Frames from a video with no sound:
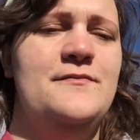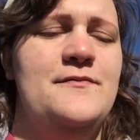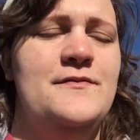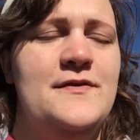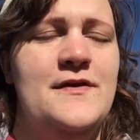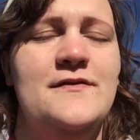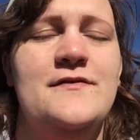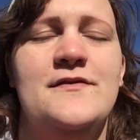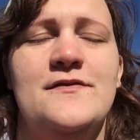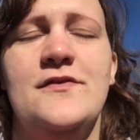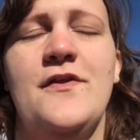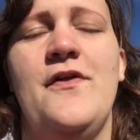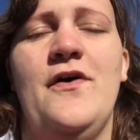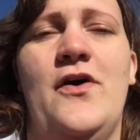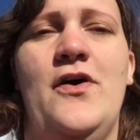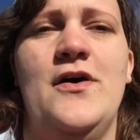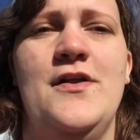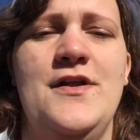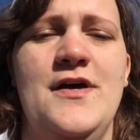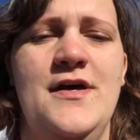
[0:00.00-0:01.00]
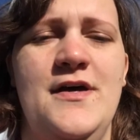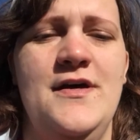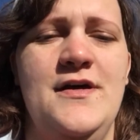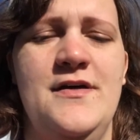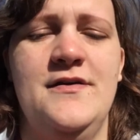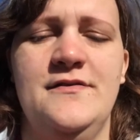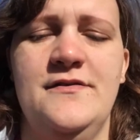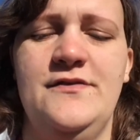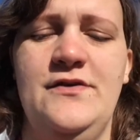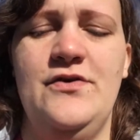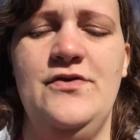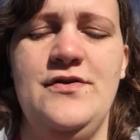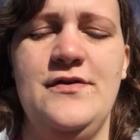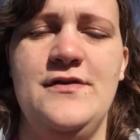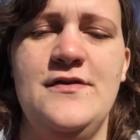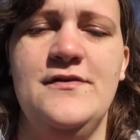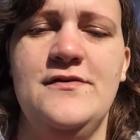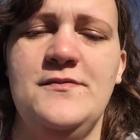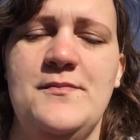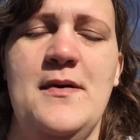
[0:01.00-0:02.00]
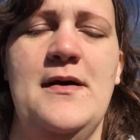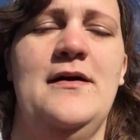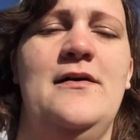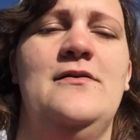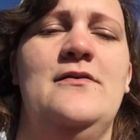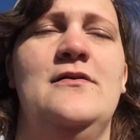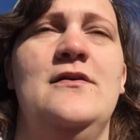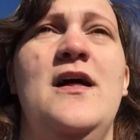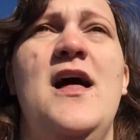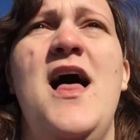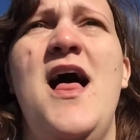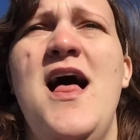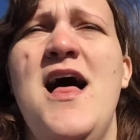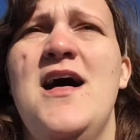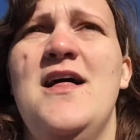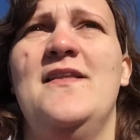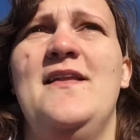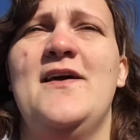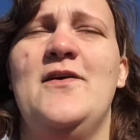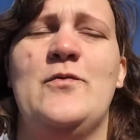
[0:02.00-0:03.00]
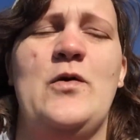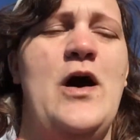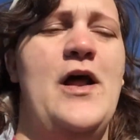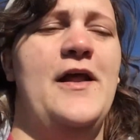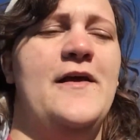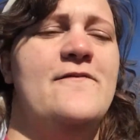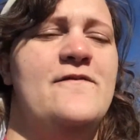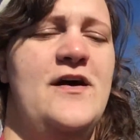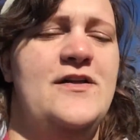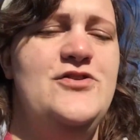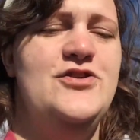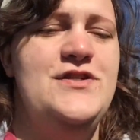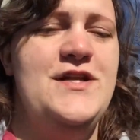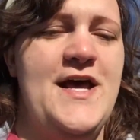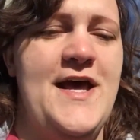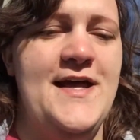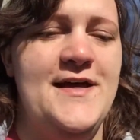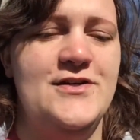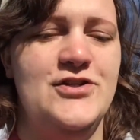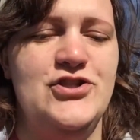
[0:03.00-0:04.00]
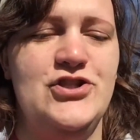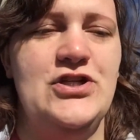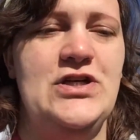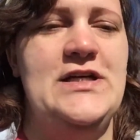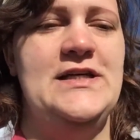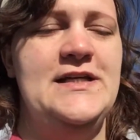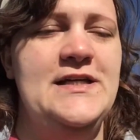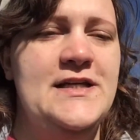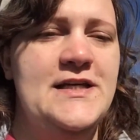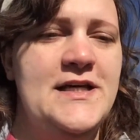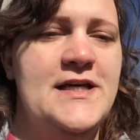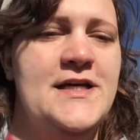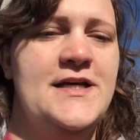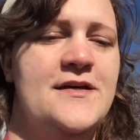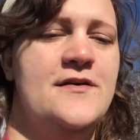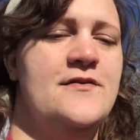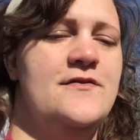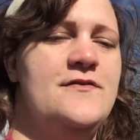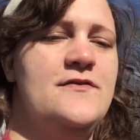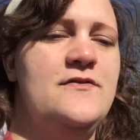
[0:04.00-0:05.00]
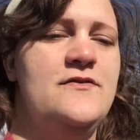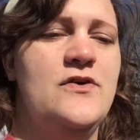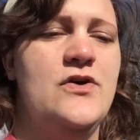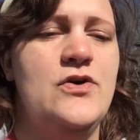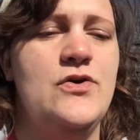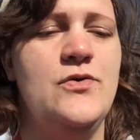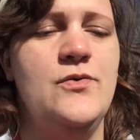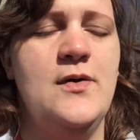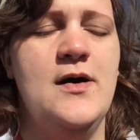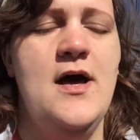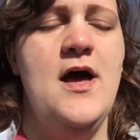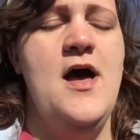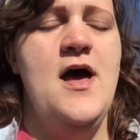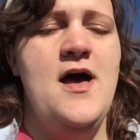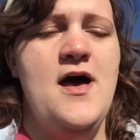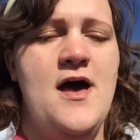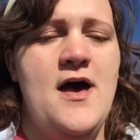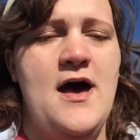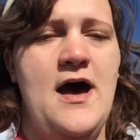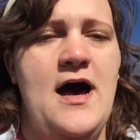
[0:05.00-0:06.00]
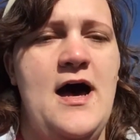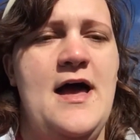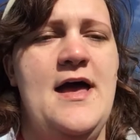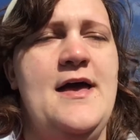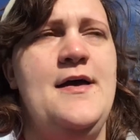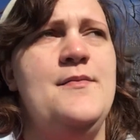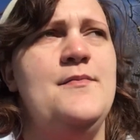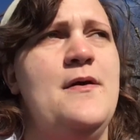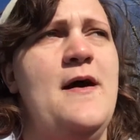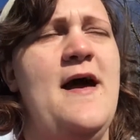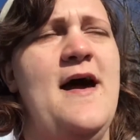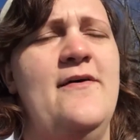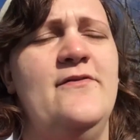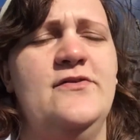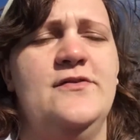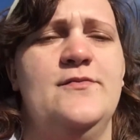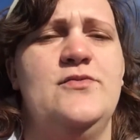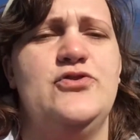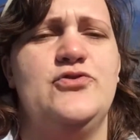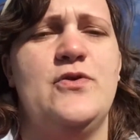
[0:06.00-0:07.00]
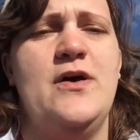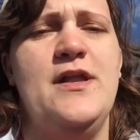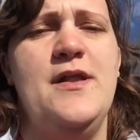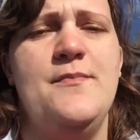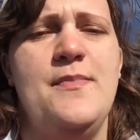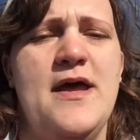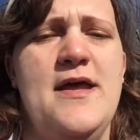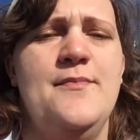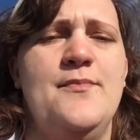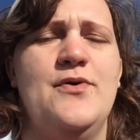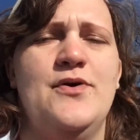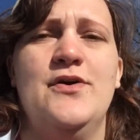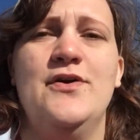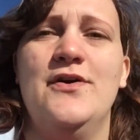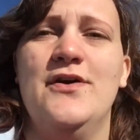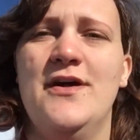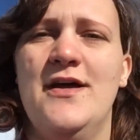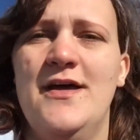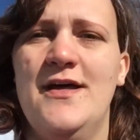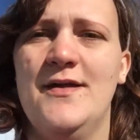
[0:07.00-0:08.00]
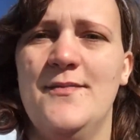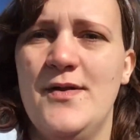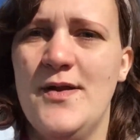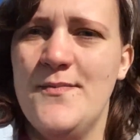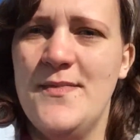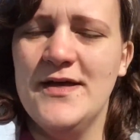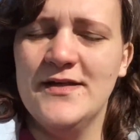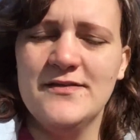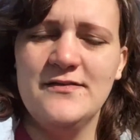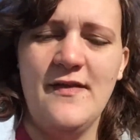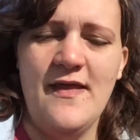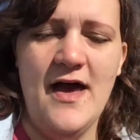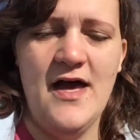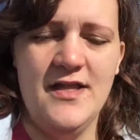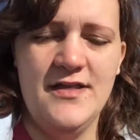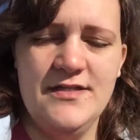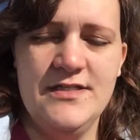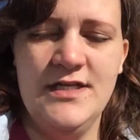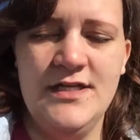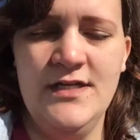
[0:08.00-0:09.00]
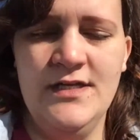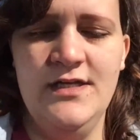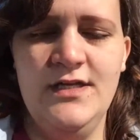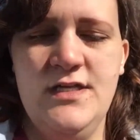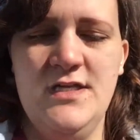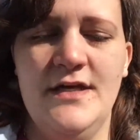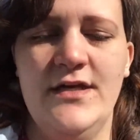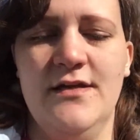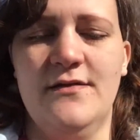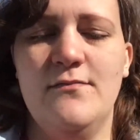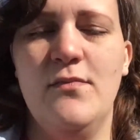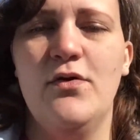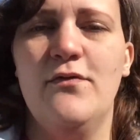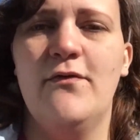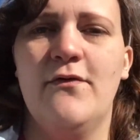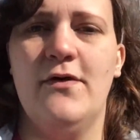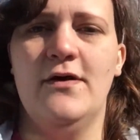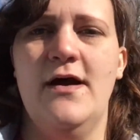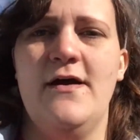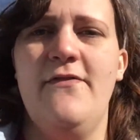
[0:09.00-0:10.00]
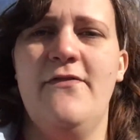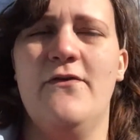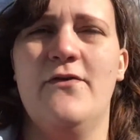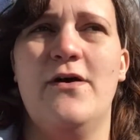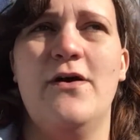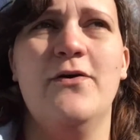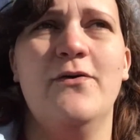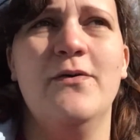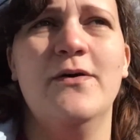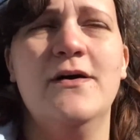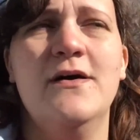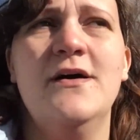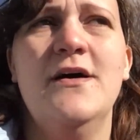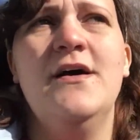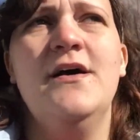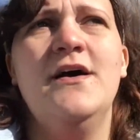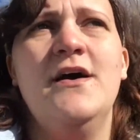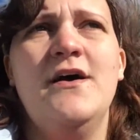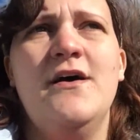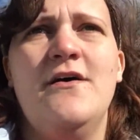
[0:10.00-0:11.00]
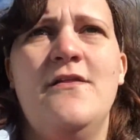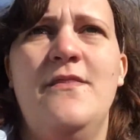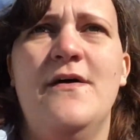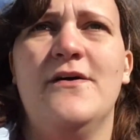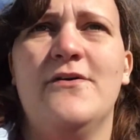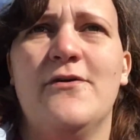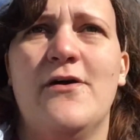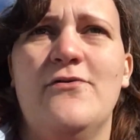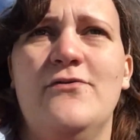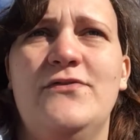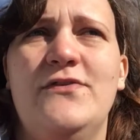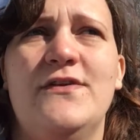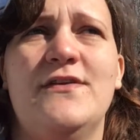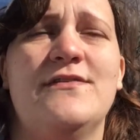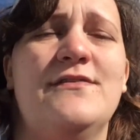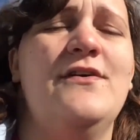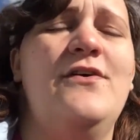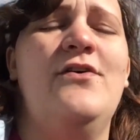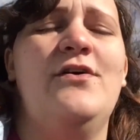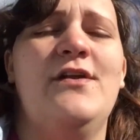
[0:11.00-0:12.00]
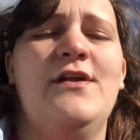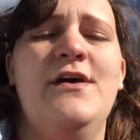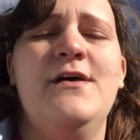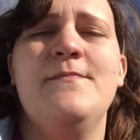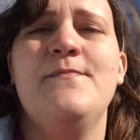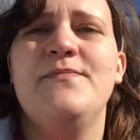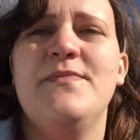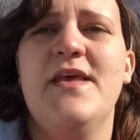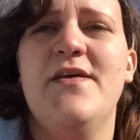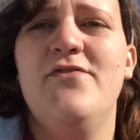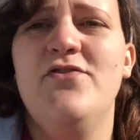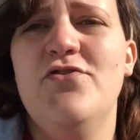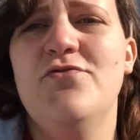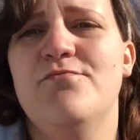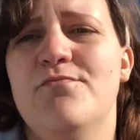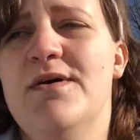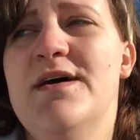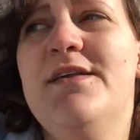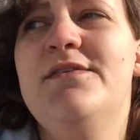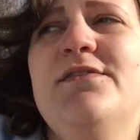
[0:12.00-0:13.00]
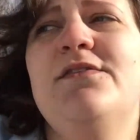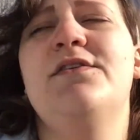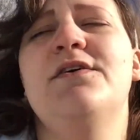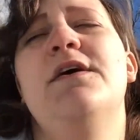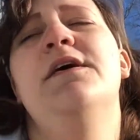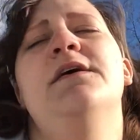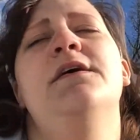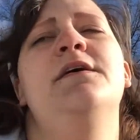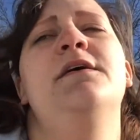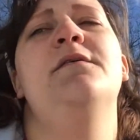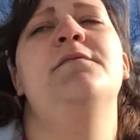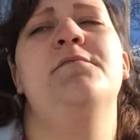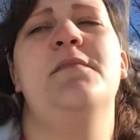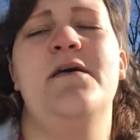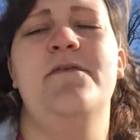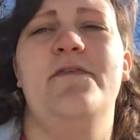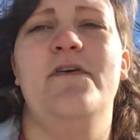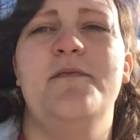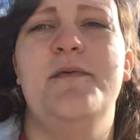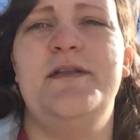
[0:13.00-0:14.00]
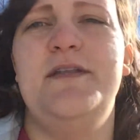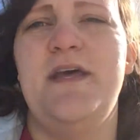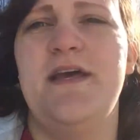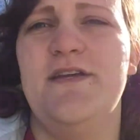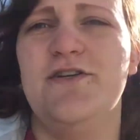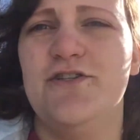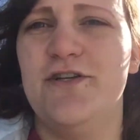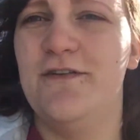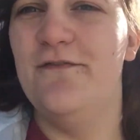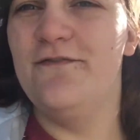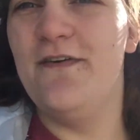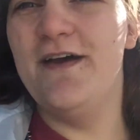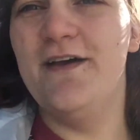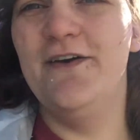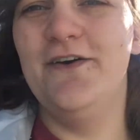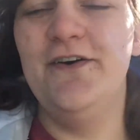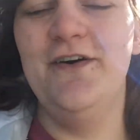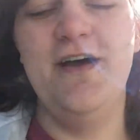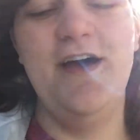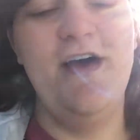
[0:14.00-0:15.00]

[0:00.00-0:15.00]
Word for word: since it's thawed, is starting to smell like rotting vegetation. So I have some shredded paper and I'm gonna mix that in before I throw the grossness on it. If you missed my fermentation fail.